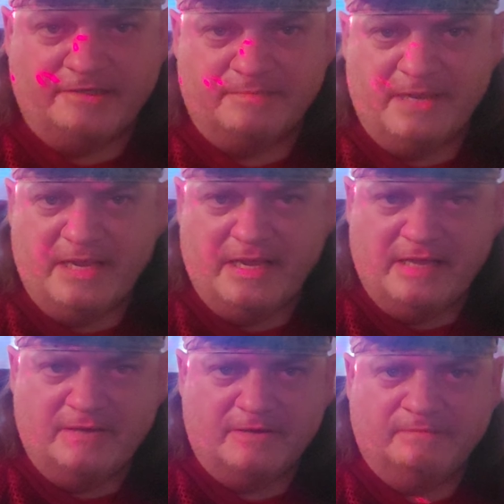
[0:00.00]

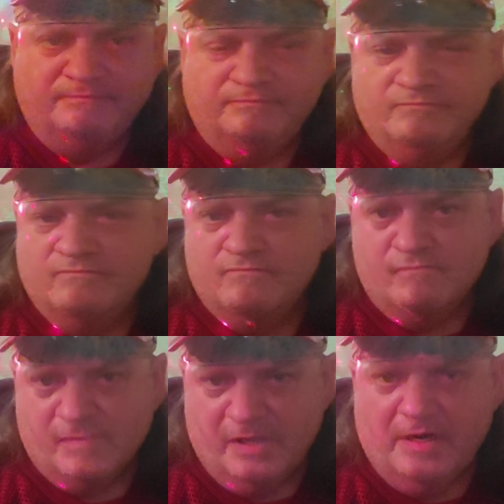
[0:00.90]
mean, or
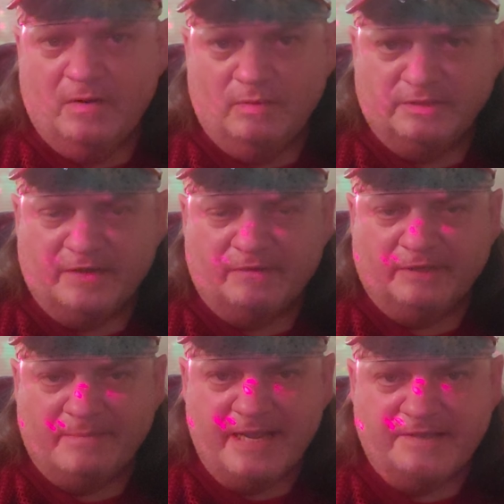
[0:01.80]
what that
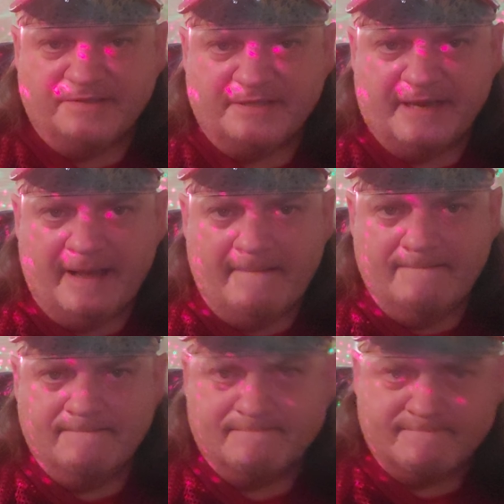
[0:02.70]
really means, and
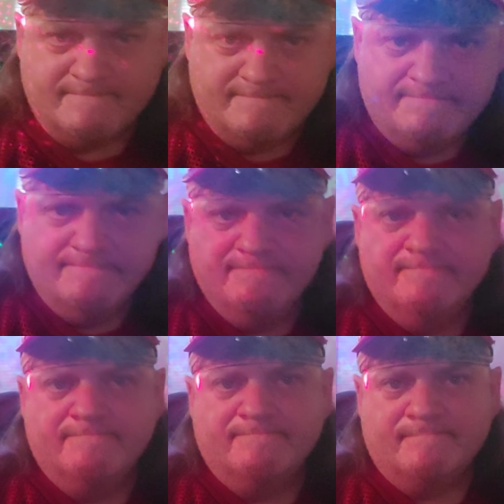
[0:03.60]

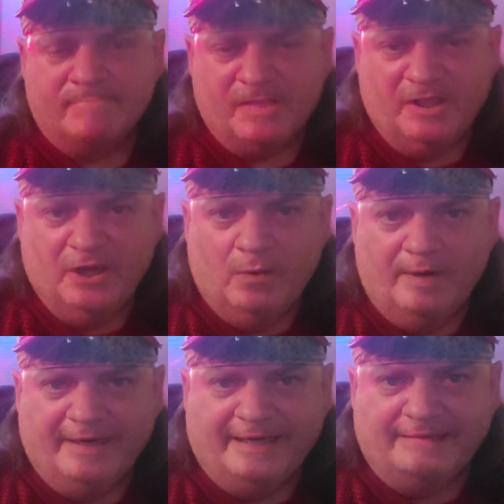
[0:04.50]

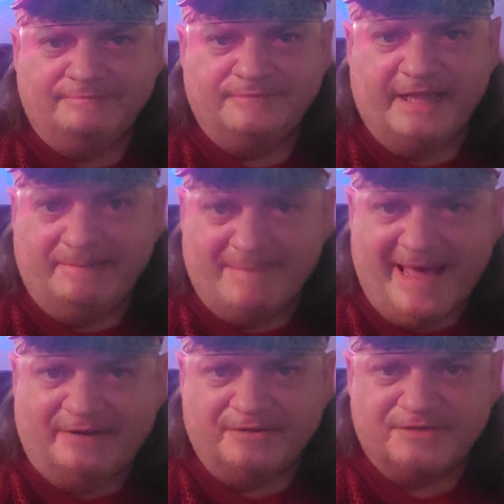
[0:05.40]
when it
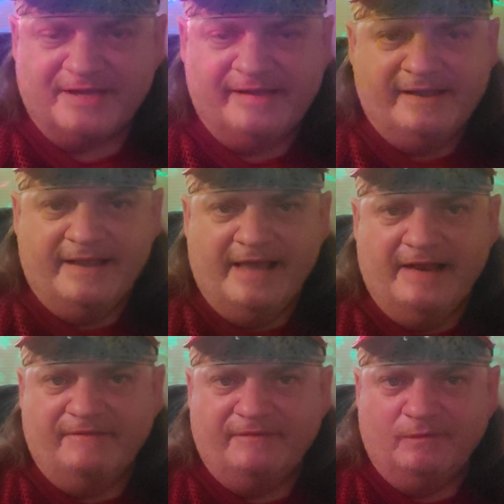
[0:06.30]
matters,
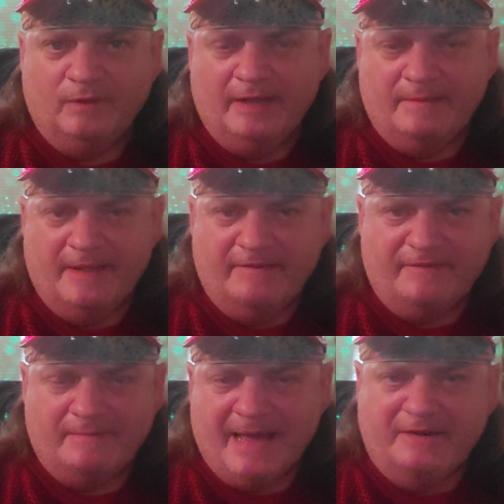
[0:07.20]
and if
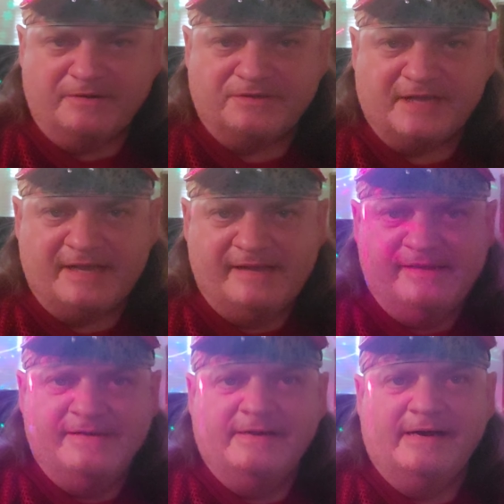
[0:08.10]
it matters,
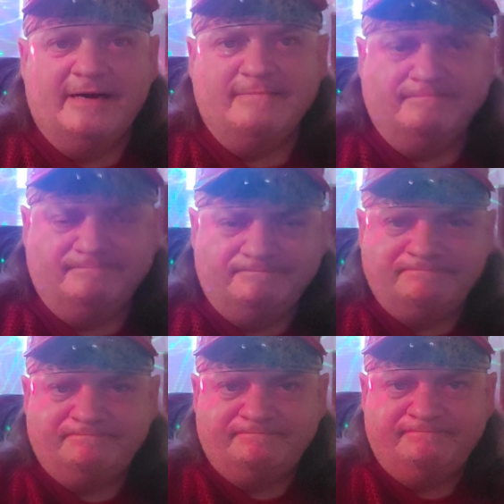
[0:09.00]

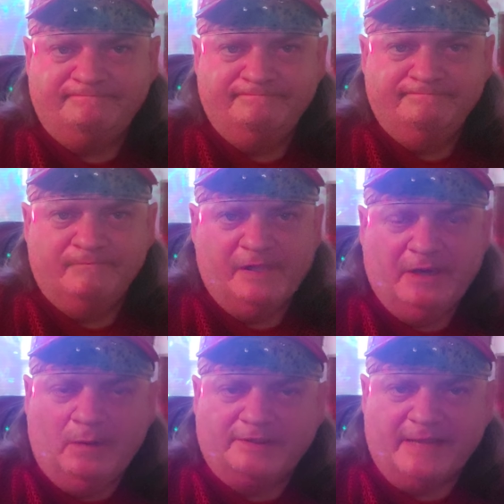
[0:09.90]

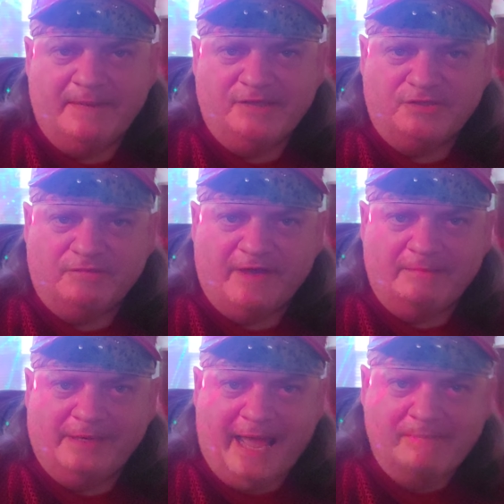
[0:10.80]
what that means to
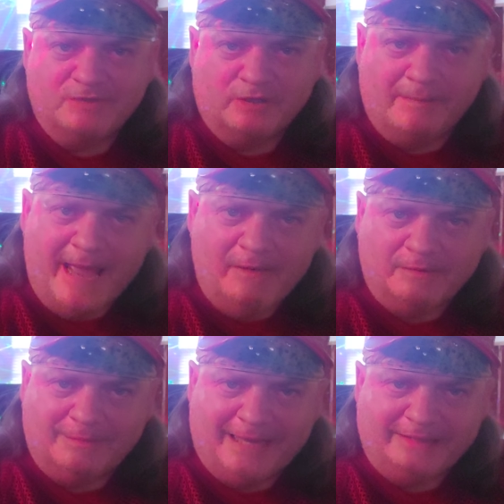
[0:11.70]
family names on a map
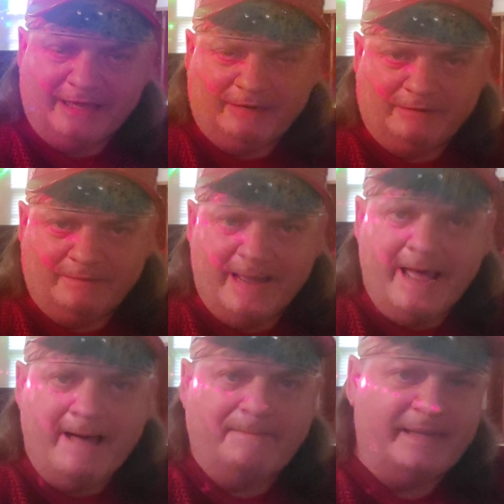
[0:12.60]
with a black dot on a
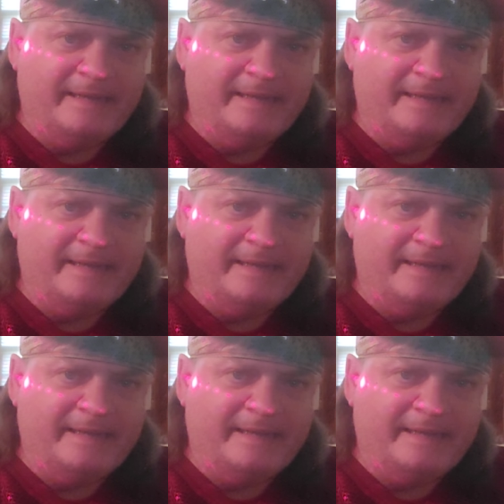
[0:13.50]
map.